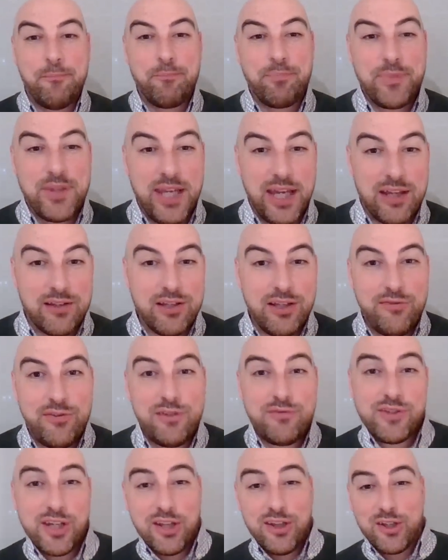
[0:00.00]
yeah, if
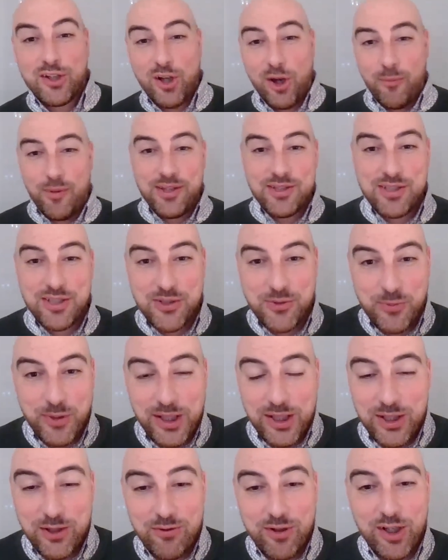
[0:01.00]
you've done the comments this
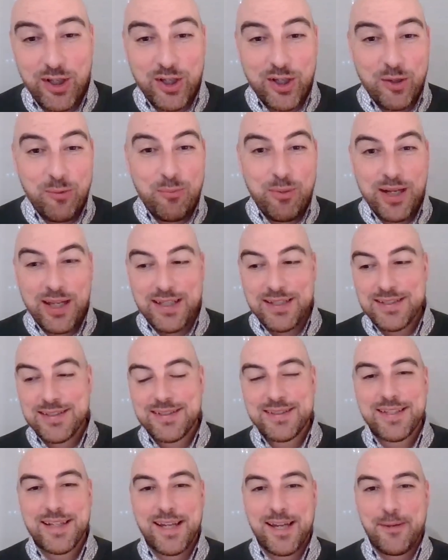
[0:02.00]
week, you're in a good
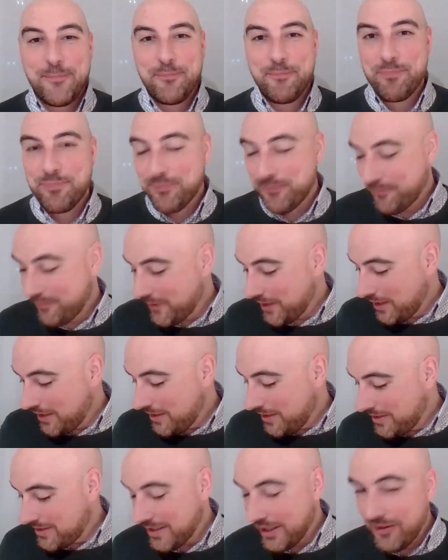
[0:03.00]
place.
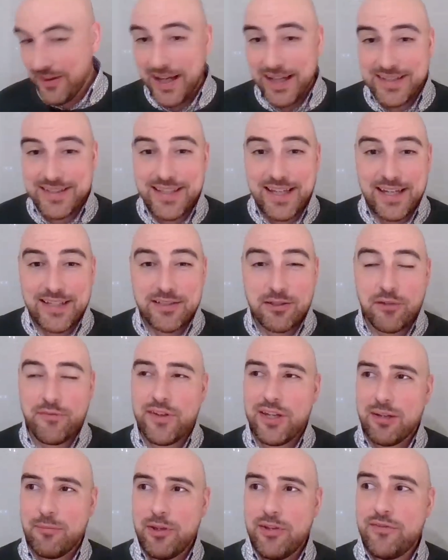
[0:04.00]
So that's that. So I
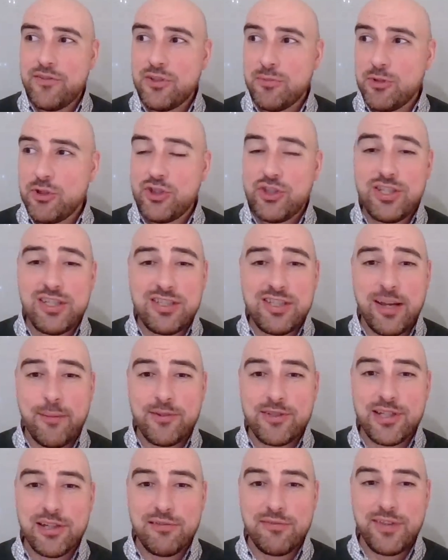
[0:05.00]
think, if I check
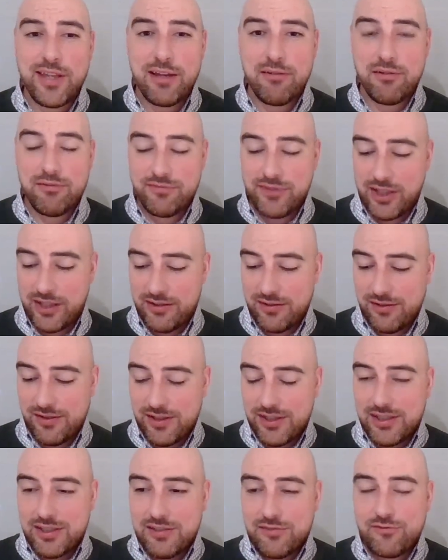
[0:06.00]
myself there, I've done
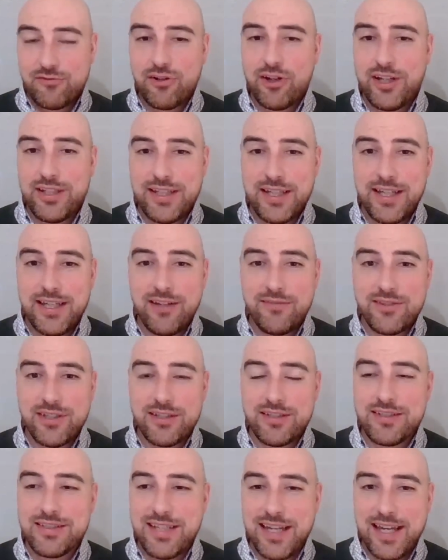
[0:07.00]
Friday, I've
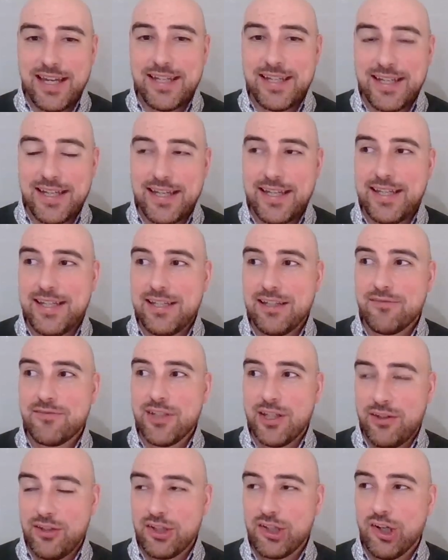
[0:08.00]
done Saturday, I've
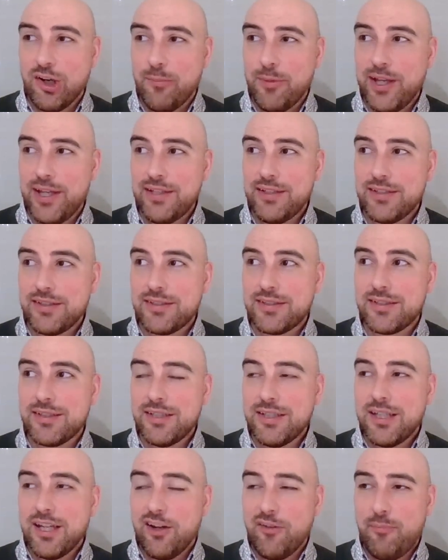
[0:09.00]
done the comments,
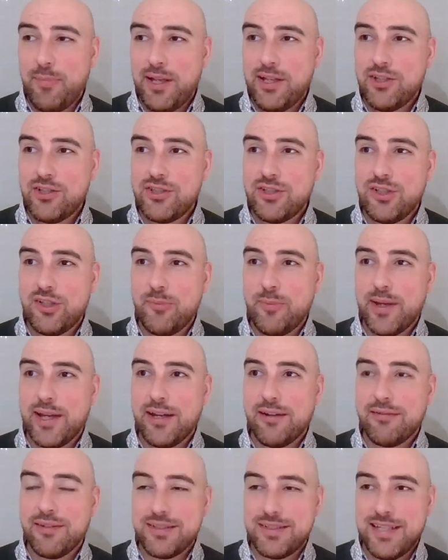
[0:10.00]
I've mentioned
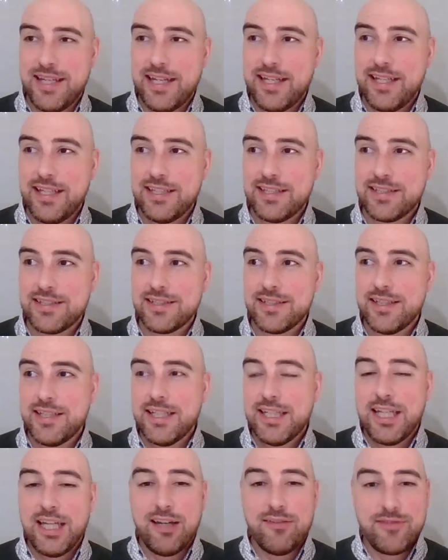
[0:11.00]
about the tennis,
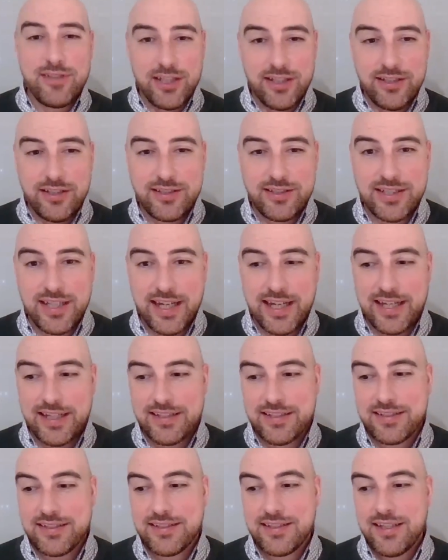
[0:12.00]
I've done the
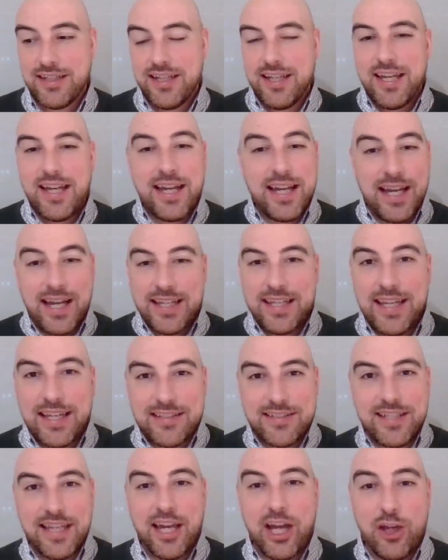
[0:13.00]
stats. I
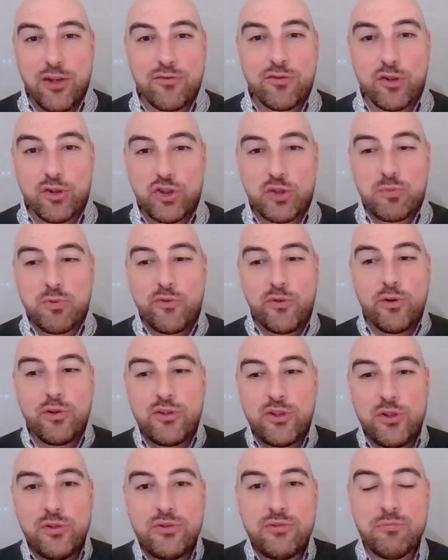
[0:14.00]
guess, yeah, overall, just before I
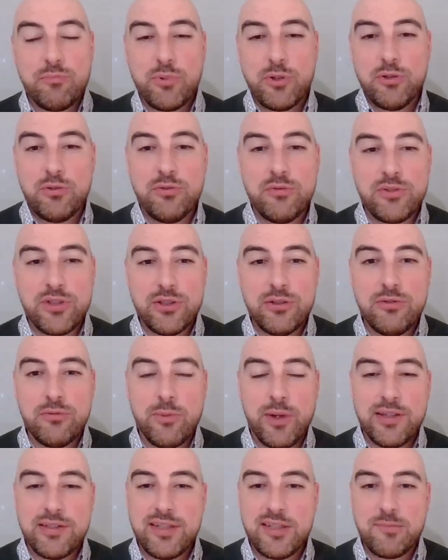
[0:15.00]
do
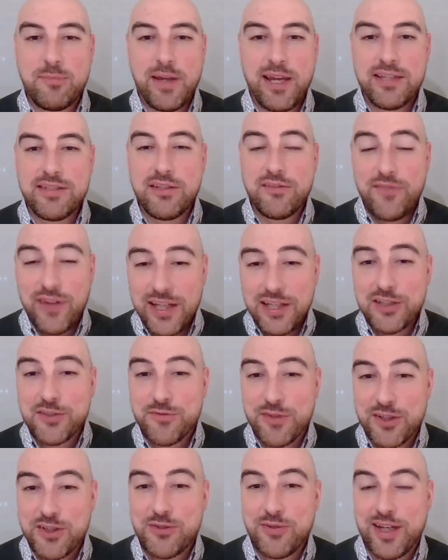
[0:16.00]
Wednesday's bets, the thing that's
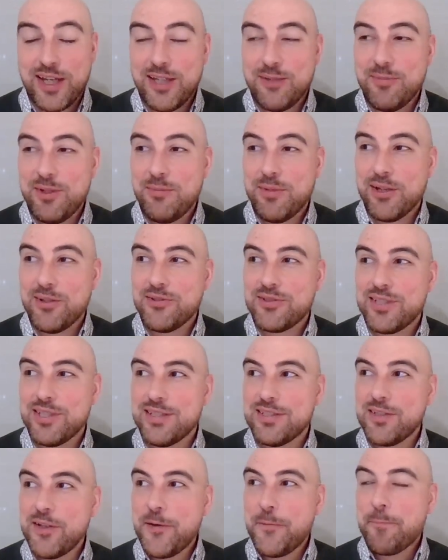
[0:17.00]
frustrating me most
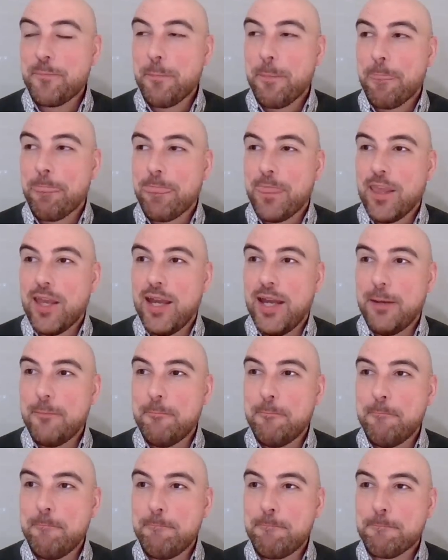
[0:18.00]
is
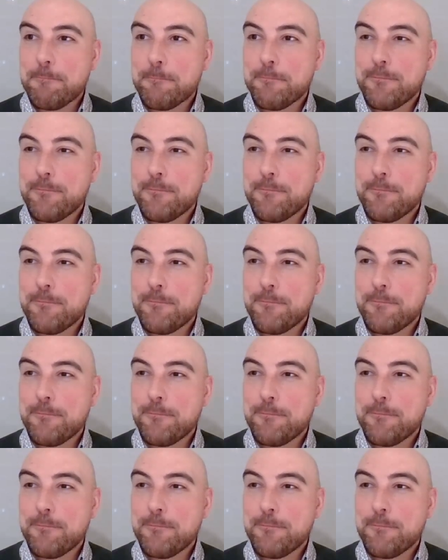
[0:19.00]
I'm